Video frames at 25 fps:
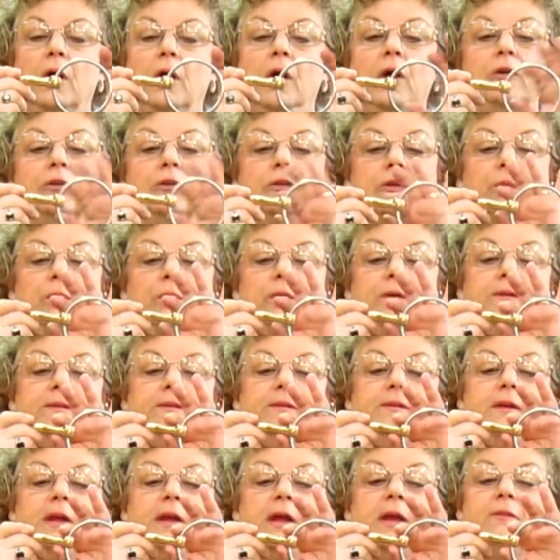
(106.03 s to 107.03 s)
So
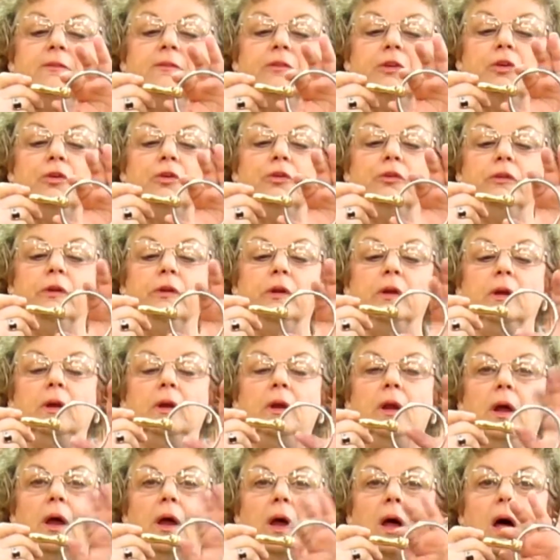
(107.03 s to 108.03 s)
instead of
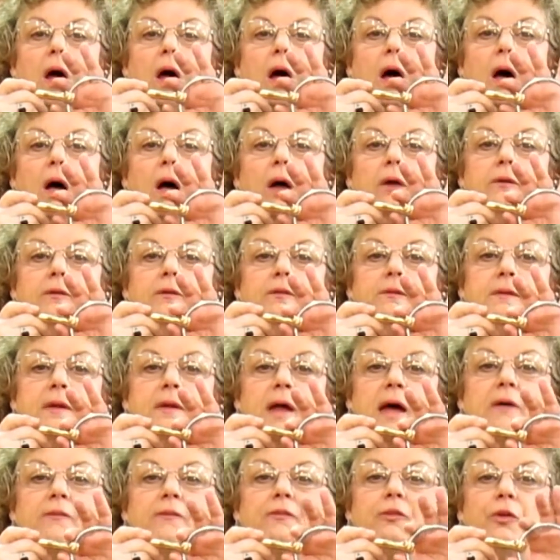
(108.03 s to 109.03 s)
using a
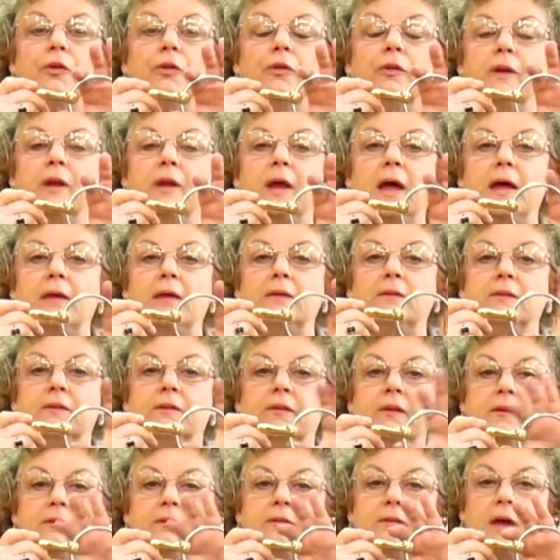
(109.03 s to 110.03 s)
snaffle that has
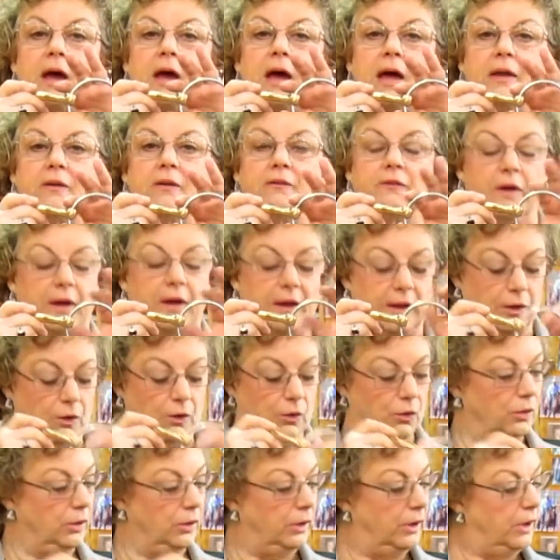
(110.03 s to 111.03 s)
this kind of
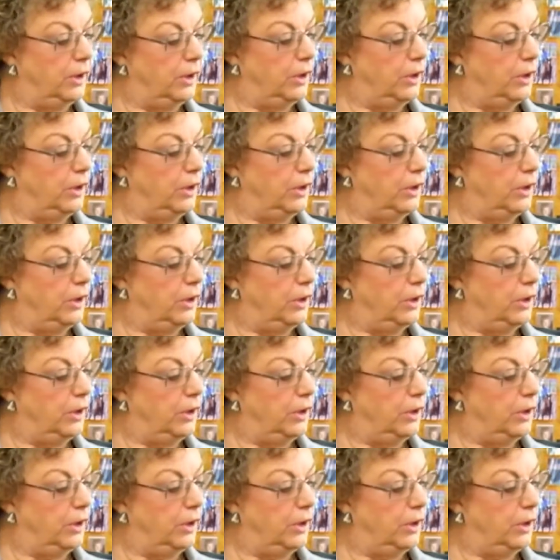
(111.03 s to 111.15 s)
angle,